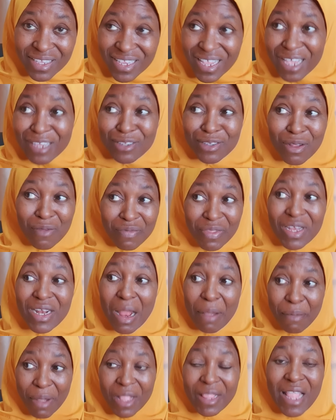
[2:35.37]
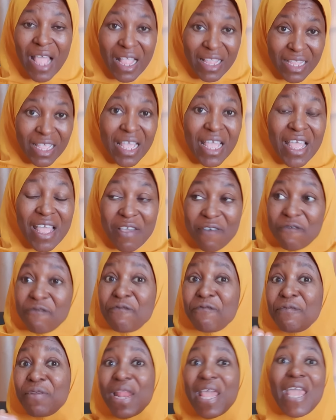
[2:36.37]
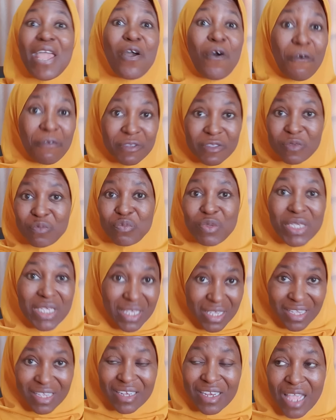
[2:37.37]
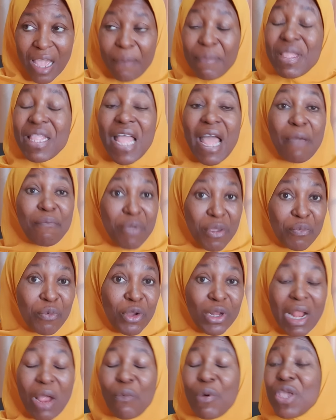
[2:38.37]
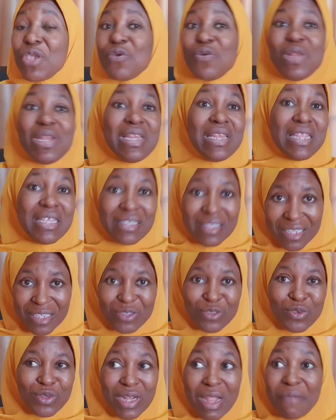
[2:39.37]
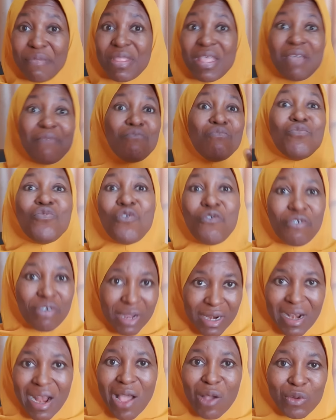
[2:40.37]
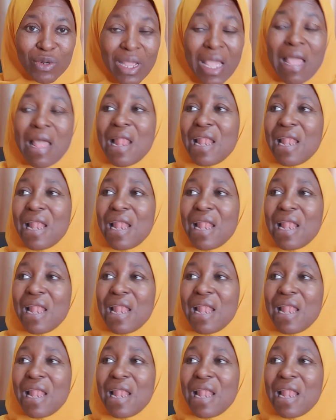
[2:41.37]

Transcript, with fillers: there's something about that flair of speaking. I mean, there are people that when you listen to them, they move crowd.